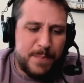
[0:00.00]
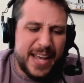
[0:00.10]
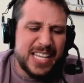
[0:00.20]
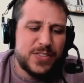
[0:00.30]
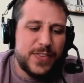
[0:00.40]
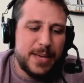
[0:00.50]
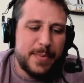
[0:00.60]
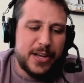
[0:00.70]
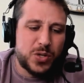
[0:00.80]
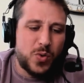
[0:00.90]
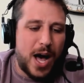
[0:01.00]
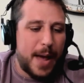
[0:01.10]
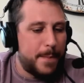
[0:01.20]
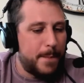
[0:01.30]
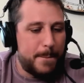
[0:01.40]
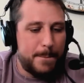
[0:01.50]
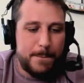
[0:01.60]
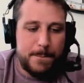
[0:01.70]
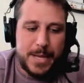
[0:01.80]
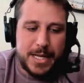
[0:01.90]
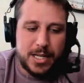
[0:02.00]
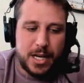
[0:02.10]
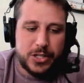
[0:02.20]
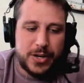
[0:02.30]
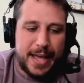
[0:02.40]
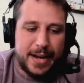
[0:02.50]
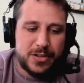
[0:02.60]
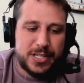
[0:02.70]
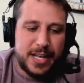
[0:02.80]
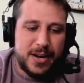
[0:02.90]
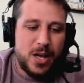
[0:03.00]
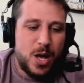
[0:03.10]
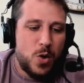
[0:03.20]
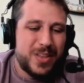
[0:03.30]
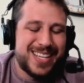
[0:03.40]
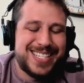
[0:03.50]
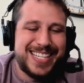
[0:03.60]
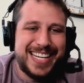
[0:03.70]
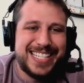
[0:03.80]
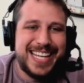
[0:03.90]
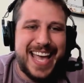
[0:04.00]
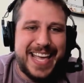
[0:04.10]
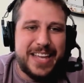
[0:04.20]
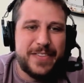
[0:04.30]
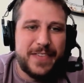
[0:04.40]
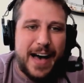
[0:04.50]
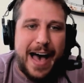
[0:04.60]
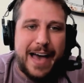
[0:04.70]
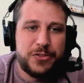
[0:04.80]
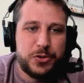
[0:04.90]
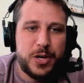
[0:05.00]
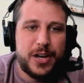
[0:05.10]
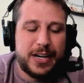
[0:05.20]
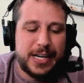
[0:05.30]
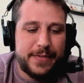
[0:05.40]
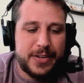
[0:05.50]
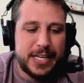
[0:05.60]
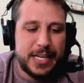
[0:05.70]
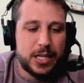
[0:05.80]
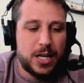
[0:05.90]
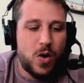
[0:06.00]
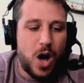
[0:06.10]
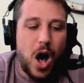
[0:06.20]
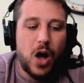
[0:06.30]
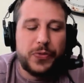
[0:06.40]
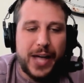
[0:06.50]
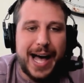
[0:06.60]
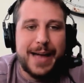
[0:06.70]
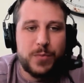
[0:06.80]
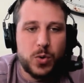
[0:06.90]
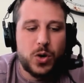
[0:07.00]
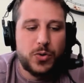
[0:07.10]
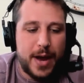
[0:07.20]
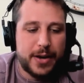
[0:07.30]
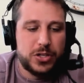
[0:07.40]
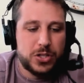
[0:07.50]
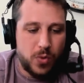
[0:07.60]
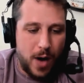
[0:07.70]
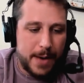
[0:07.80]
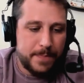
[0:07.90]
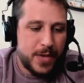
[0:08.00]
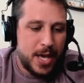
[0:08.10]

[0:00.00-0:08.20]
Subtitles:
Biggest female squat, Miss Hunter Henderson with a 685, 311 kilo all-time world record squat.